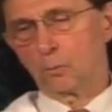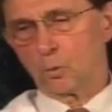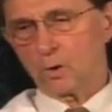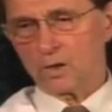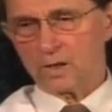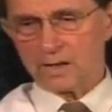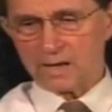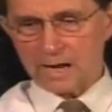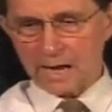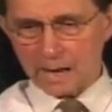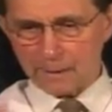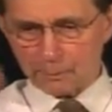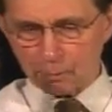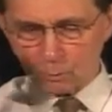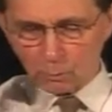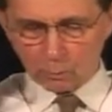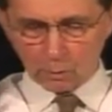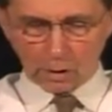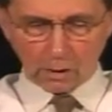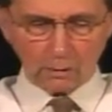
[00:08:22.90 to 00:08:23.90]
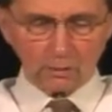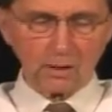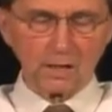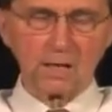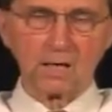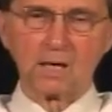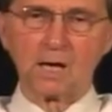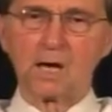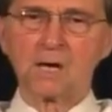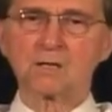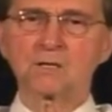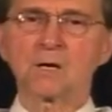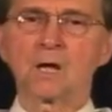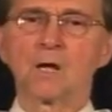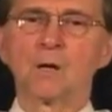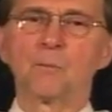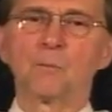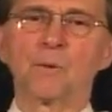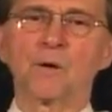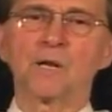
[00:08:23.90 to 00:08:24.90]
Will it happen? Rarely, yes.
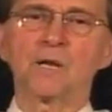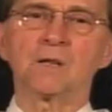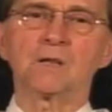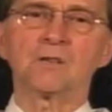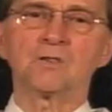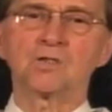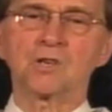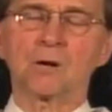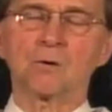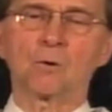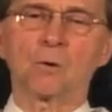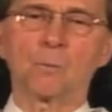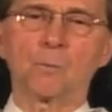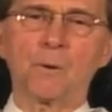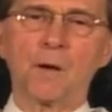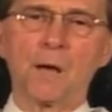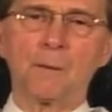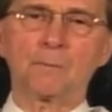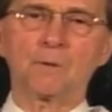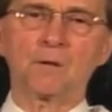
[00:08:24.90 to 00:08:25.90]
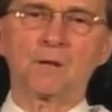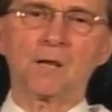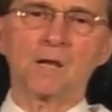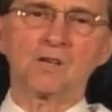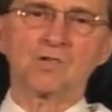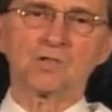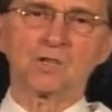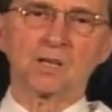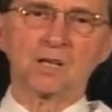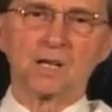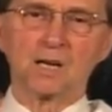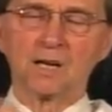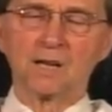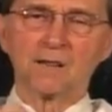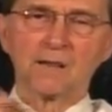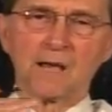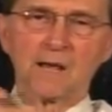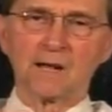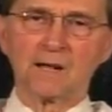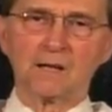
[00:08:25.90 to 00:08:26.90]
But in the general population,
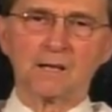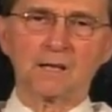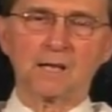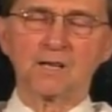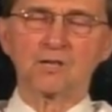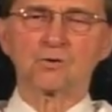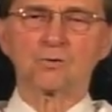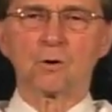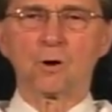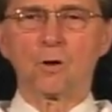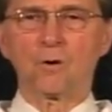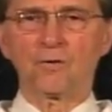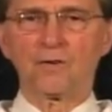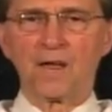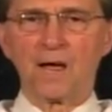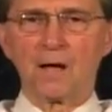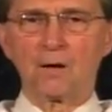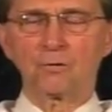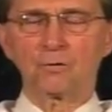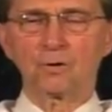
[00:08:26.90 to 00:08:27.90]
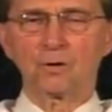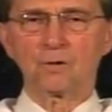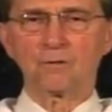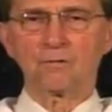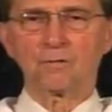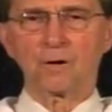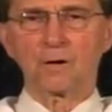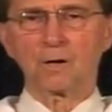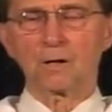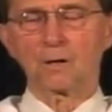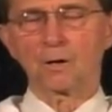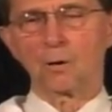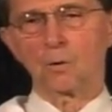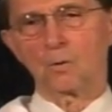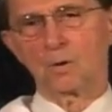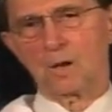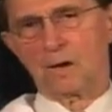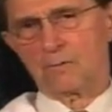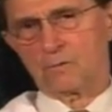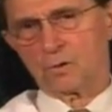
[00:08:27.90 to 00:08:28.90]
getting that cholesterol down to the very
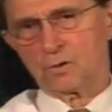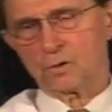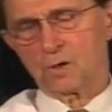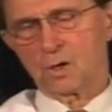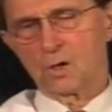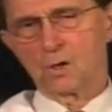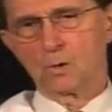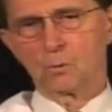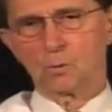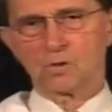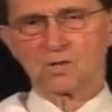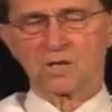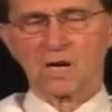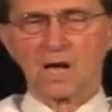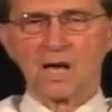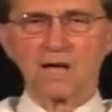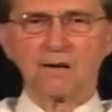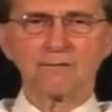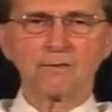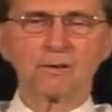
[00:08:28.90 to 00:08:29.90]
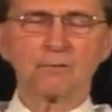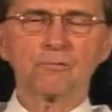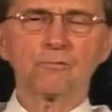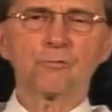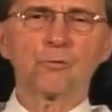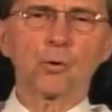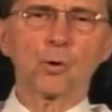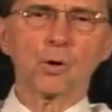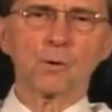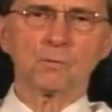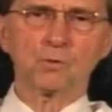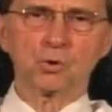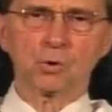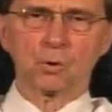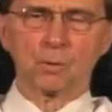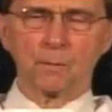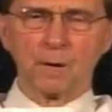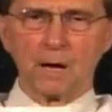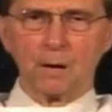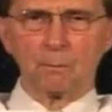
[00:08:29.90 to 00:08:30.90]
low levels, which I have informed
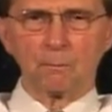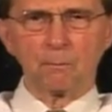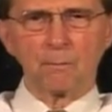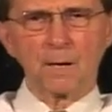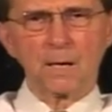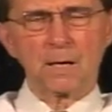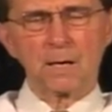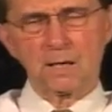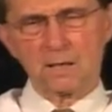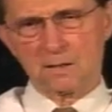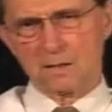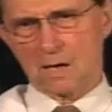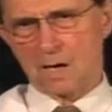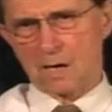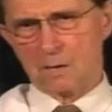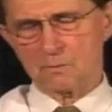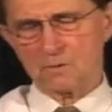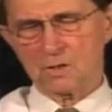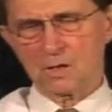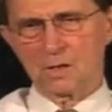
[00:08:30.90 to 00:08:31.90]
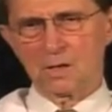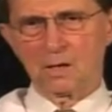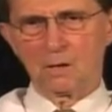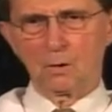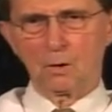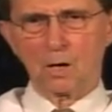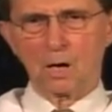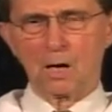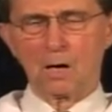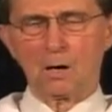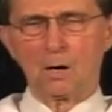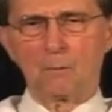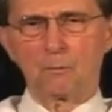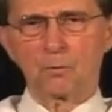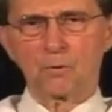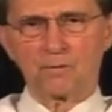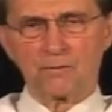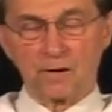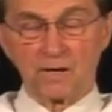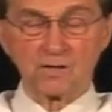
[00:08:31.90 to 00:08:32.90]
you about many times,
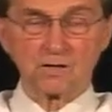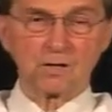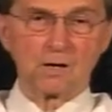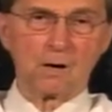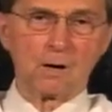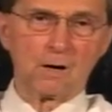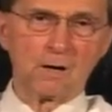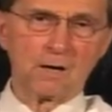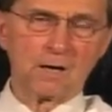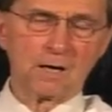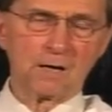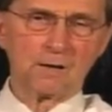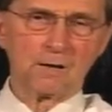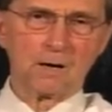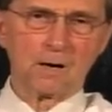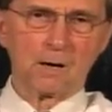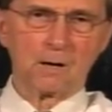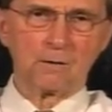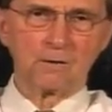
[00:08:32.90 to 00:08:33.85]
prevents hardening of the